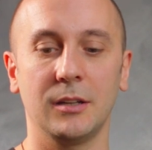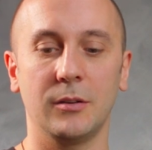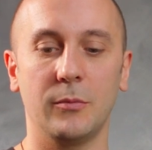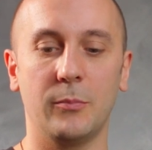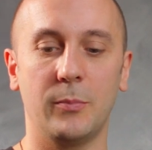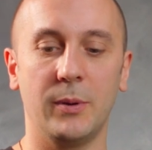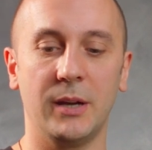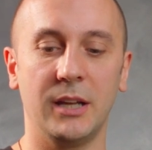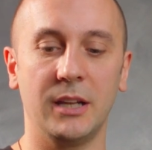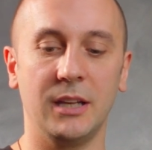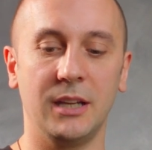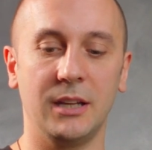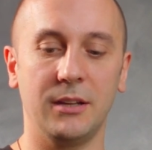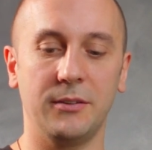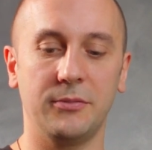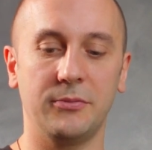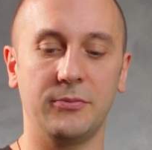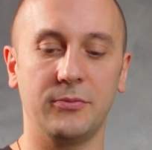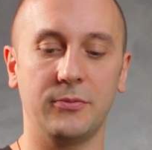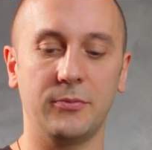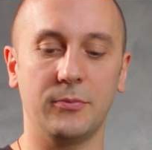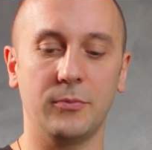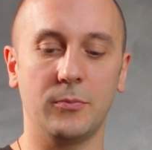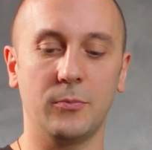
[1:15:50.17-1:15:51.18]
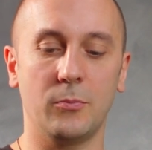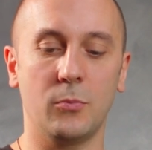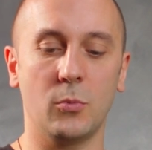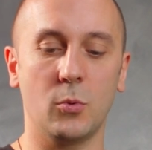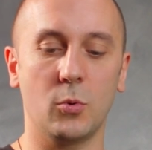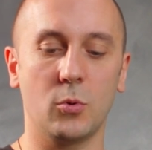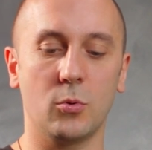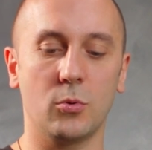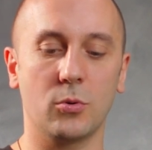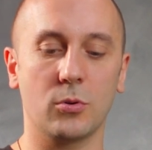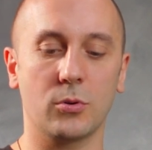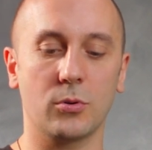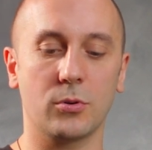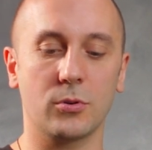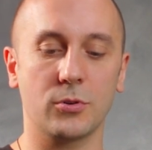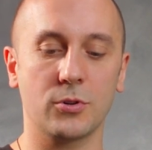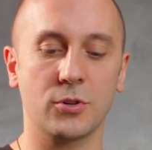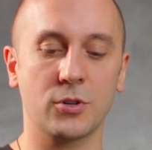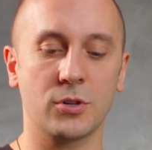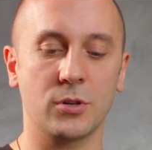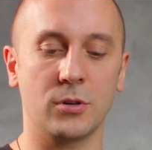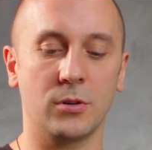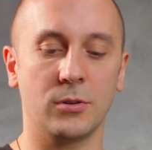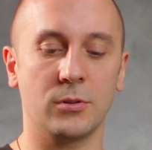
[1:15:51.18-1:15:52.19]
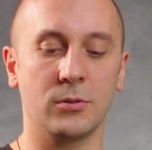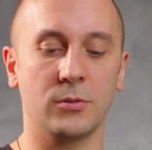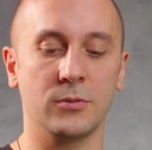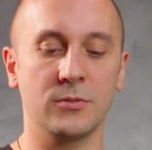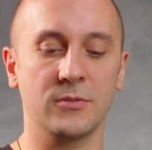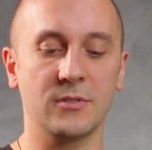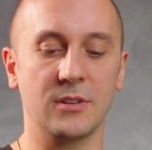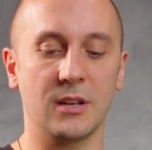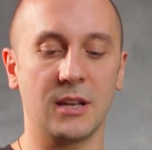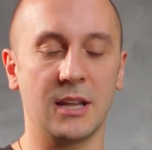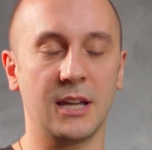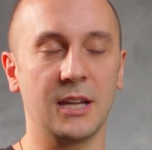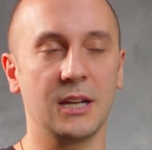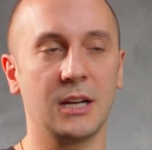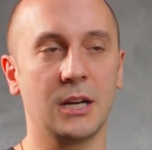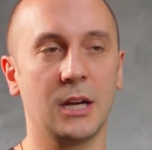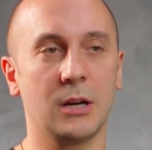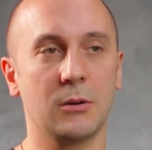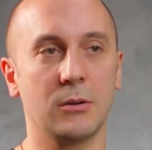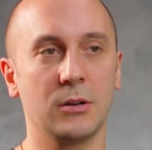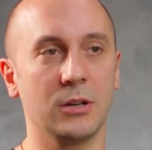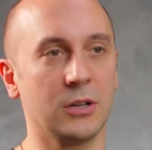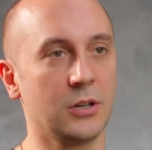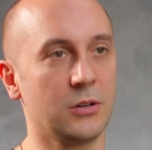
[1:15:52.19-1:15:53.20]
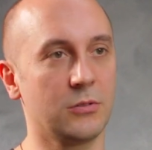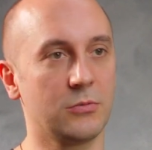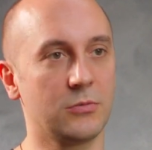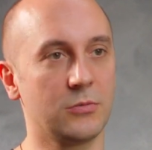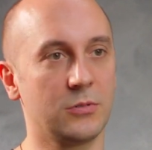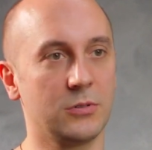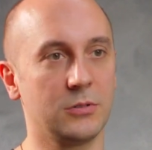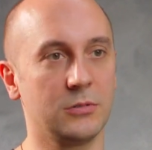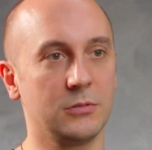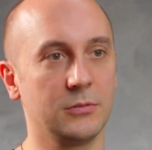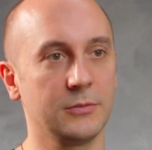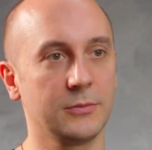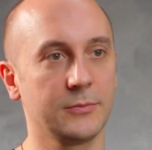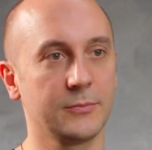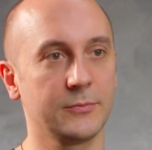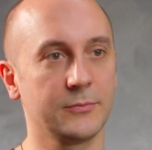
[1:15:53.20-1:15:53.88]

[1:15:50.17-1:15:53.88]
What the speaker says: But if more shows like Critical Role,